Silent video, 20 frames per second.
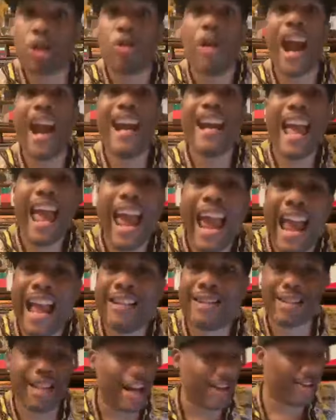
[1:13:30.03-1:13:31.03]
great
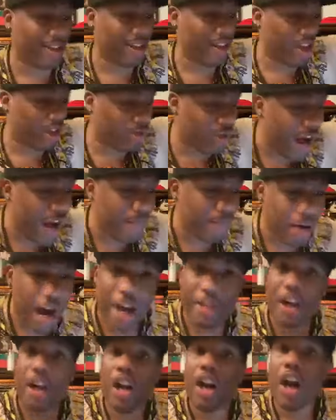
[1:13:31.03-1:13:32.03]
ancestor, the great
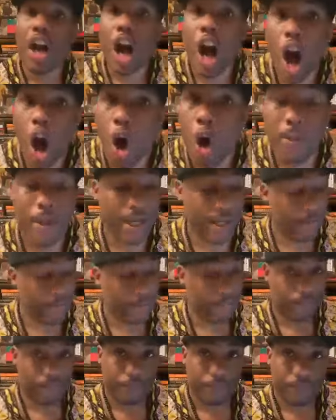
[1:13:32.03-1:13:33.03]
brother Obi
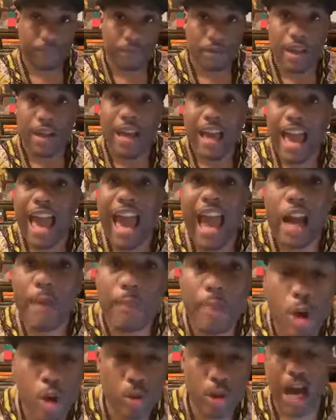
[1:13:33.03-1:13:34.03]

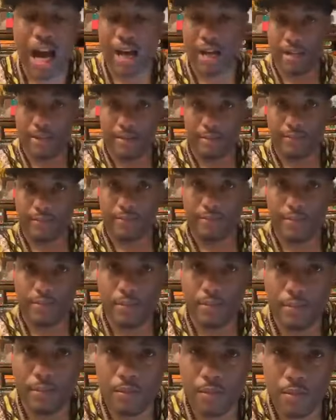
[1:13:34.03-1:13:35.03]
Egbuna.
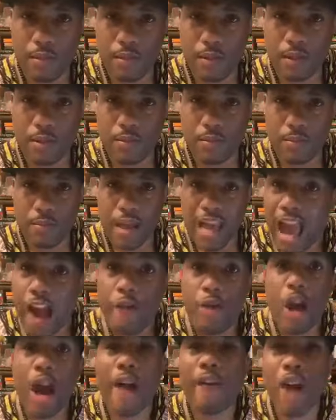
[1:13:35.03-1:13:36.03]

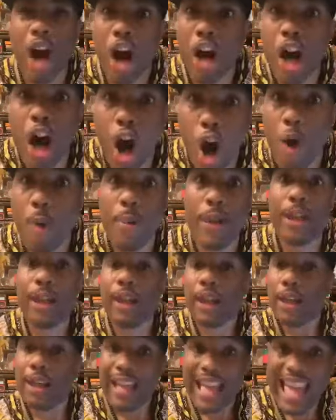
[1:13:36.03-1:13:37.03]
Have you ever heard of
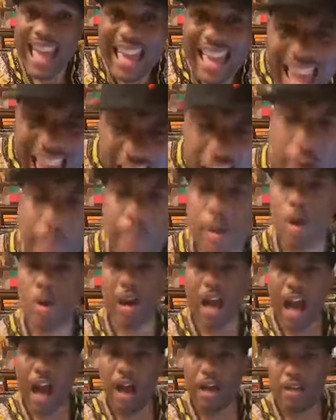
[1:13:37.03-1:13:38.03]
Obi
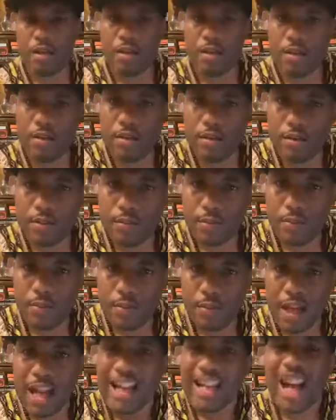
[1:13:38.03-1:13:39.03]
Egbuna?
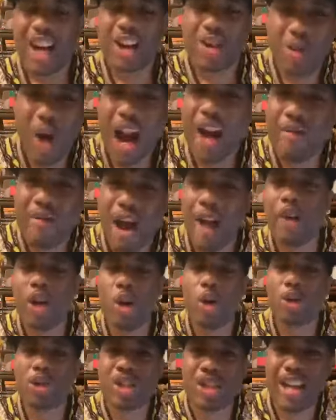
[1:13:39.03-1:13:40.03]
The great
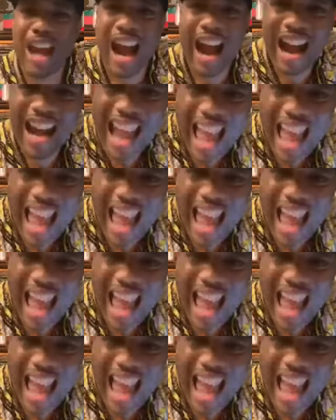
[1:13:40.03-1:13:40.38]
revolutionary